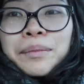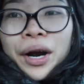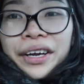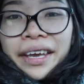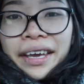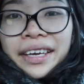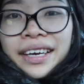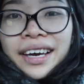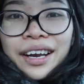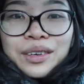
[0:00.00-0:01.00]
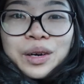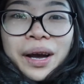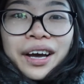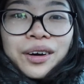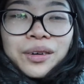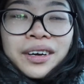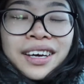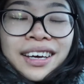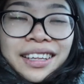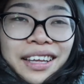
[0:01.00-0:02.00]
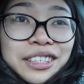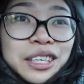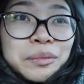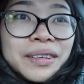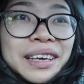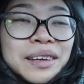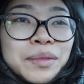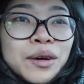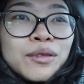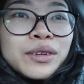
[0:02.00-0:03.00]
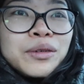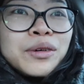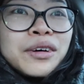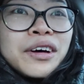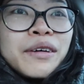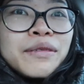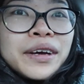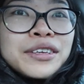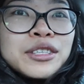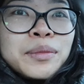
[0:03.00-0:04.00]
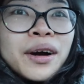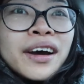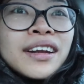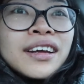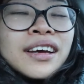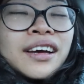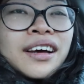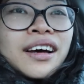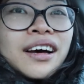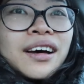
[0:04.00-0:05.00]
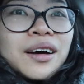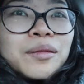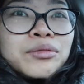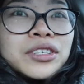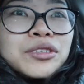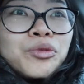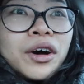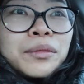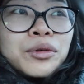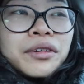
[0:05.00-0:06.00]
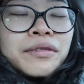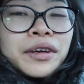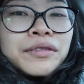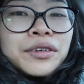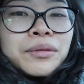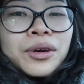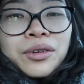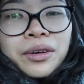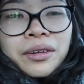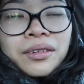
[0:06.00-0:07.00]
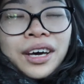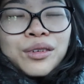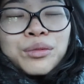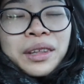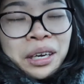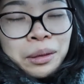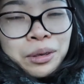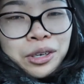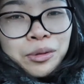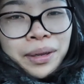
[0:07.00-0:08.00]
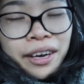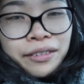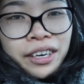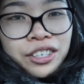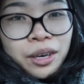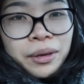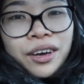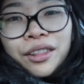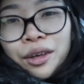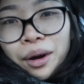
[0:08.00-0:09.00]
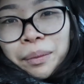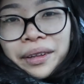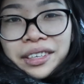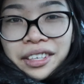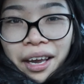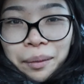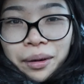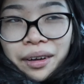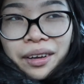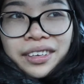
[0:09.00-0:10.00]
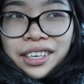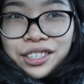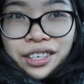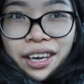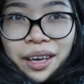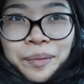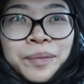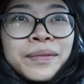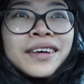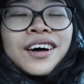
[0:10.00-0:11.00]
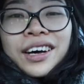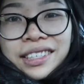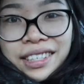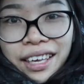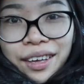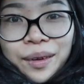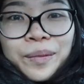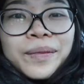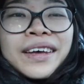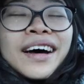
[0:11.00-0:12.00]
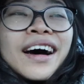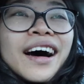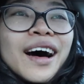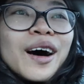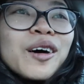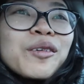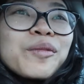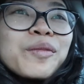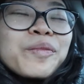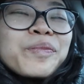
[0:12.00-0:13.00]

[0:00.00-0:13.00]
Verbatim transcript: parking. I don't know how that's gonna be but hopefully we'll find a spot. Um, the reason why I'm going to Fairview, I'm not going, I don't think I'm going to go Black Friday shopping, although I bought this camera yesterday on sale. Um,